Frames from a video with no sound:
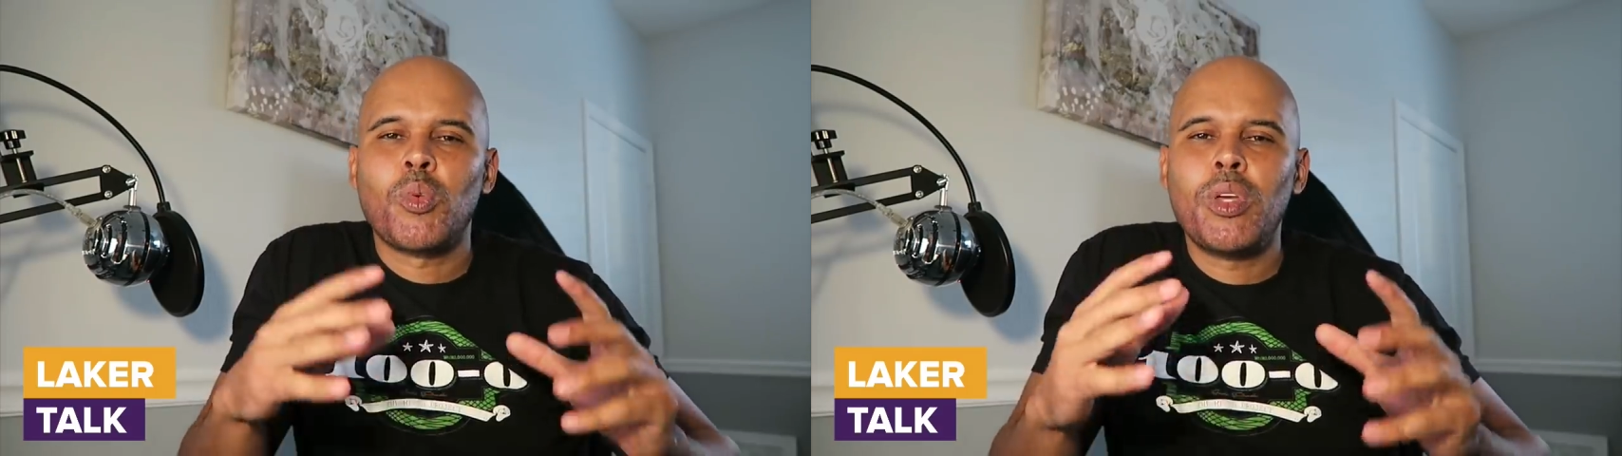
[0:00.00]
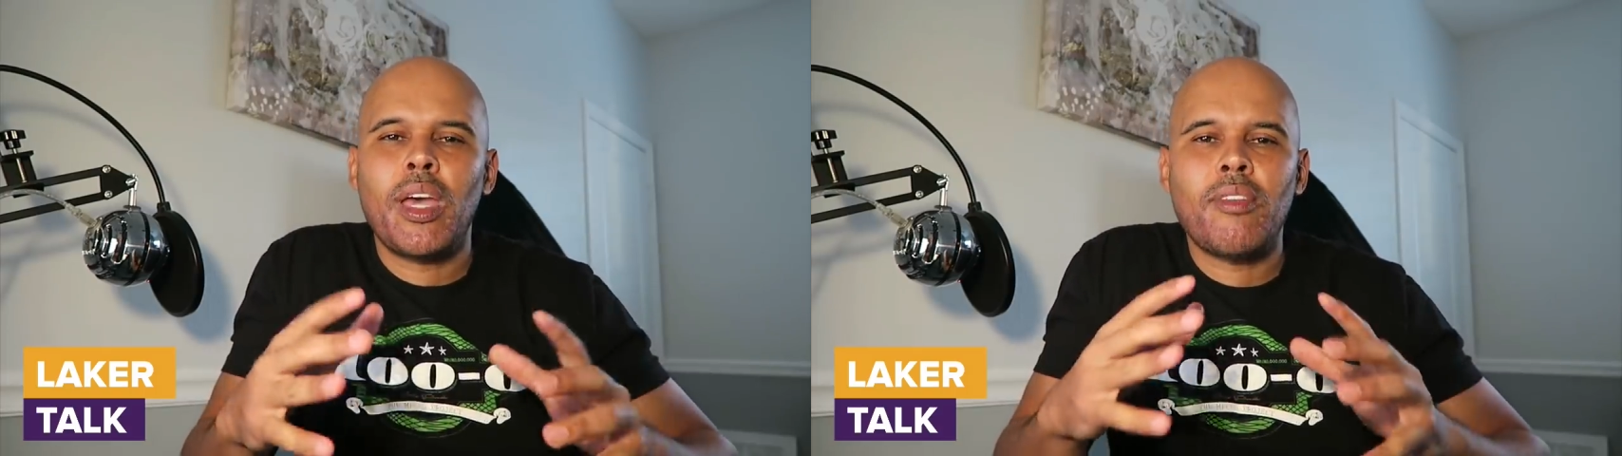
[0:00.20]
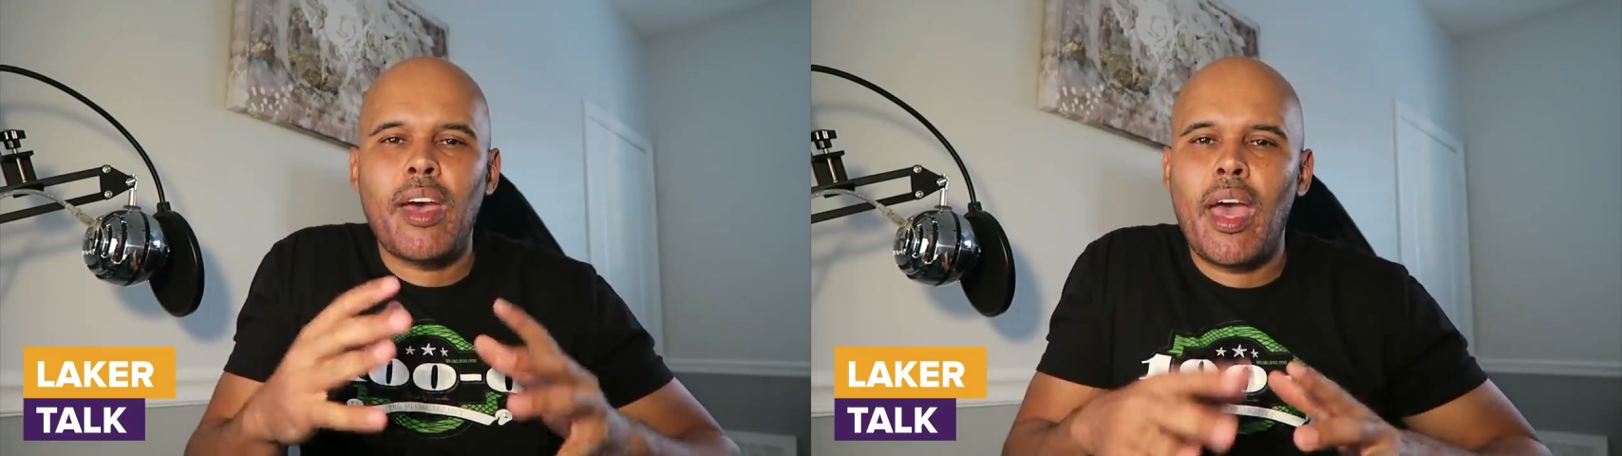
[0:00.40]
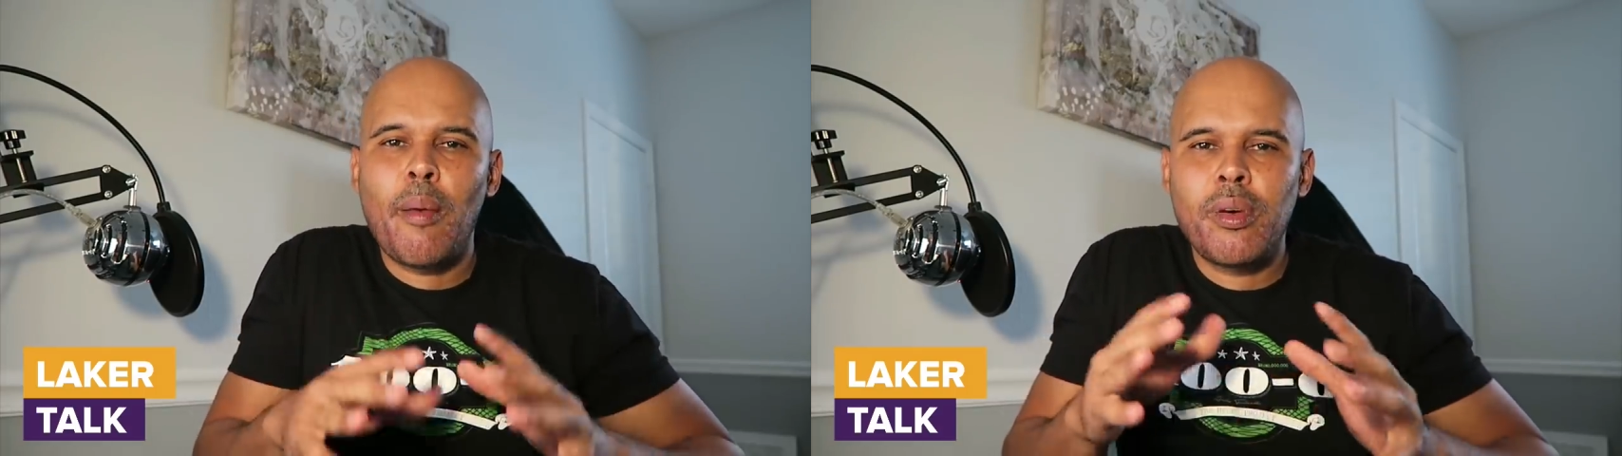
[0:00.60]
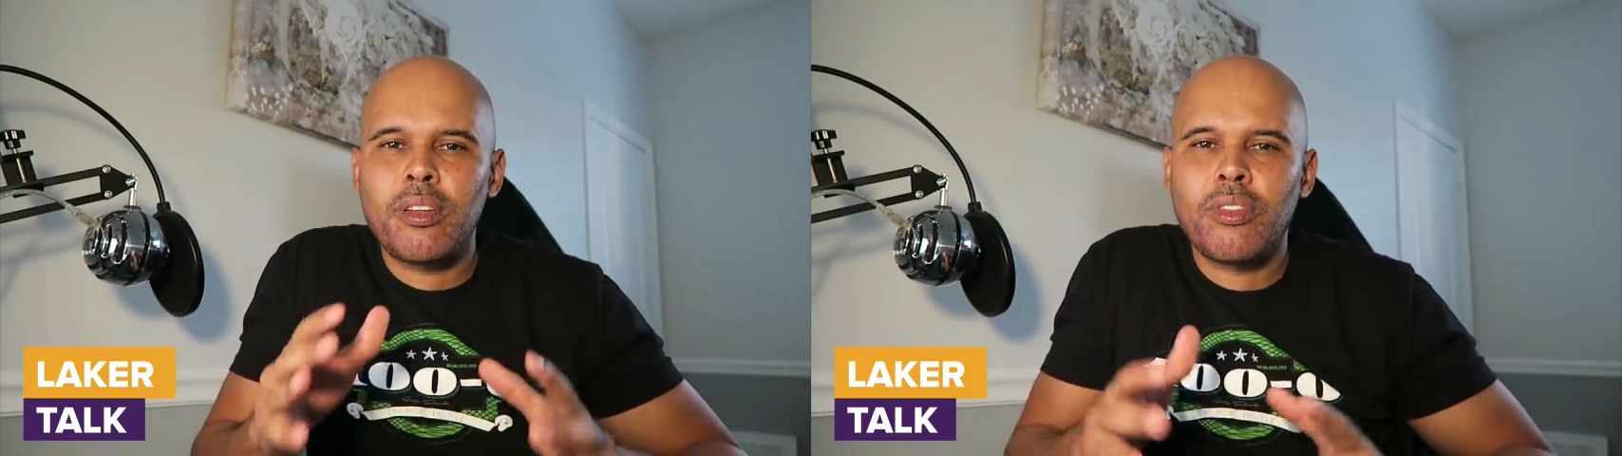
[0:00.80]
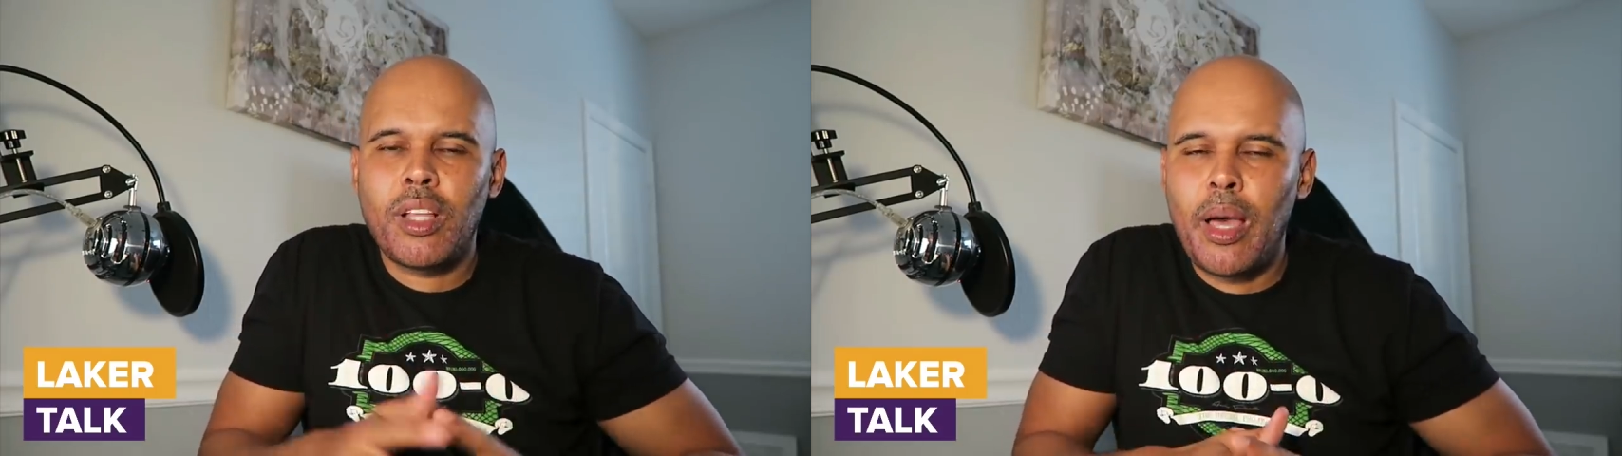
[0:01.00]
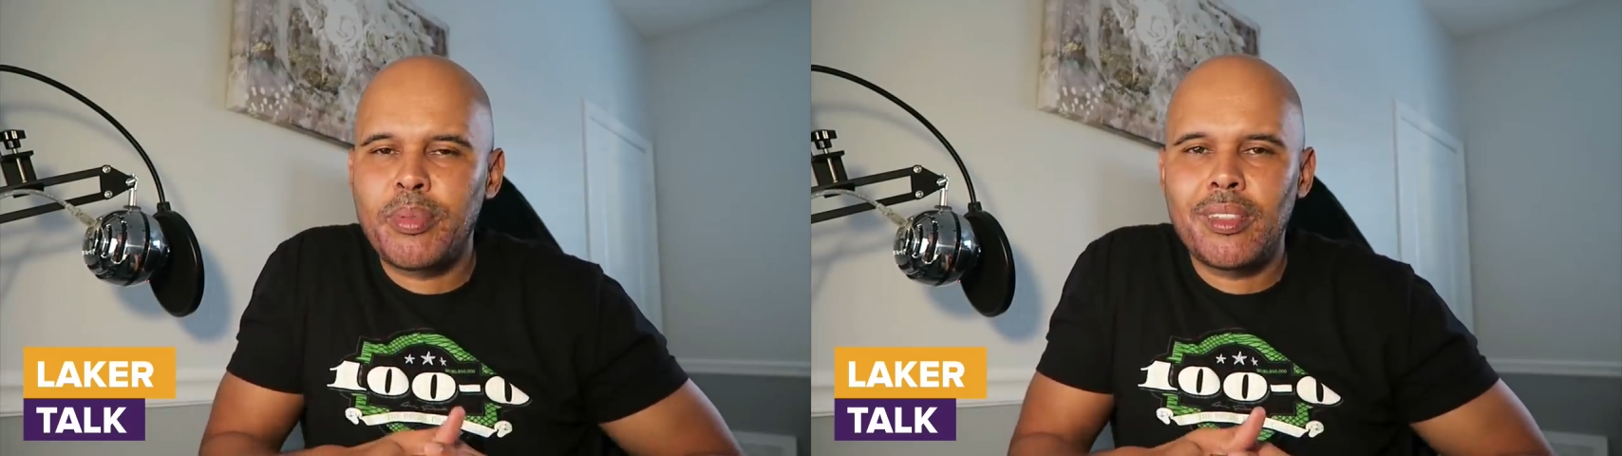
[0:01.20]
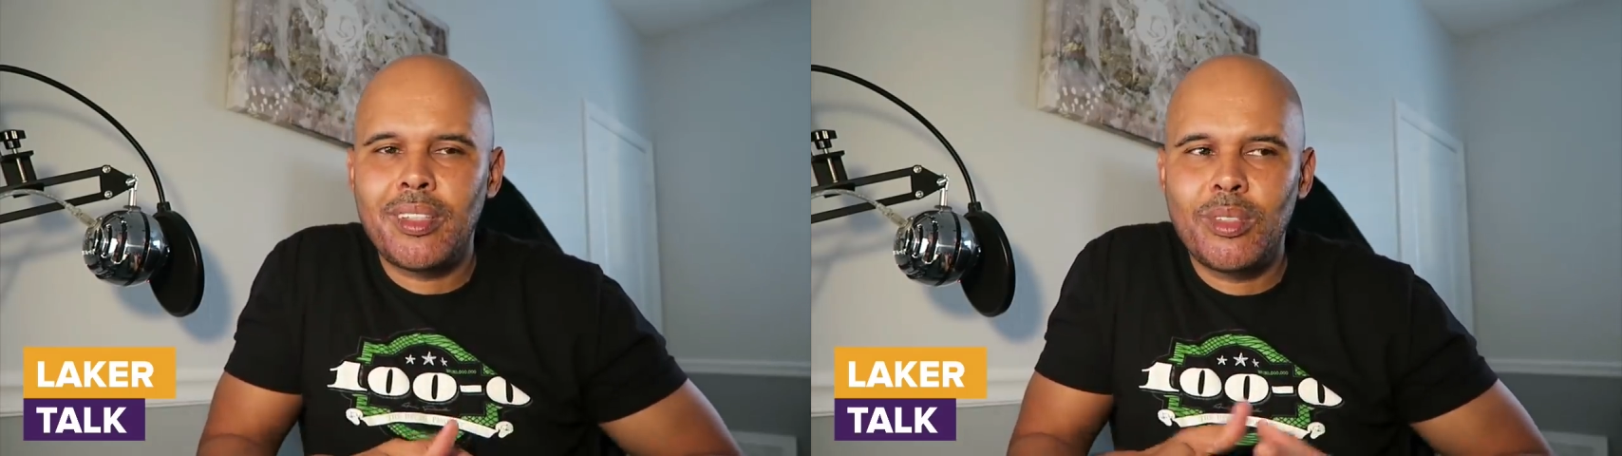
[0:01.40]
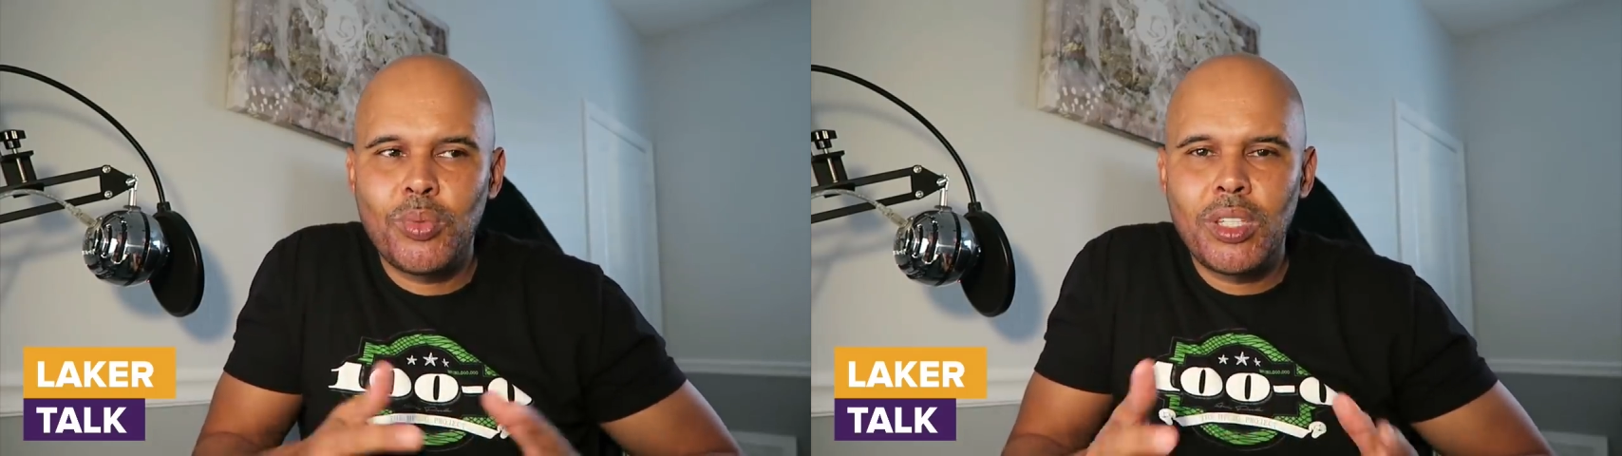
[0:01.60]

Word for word: we have a habit of collapsing leads.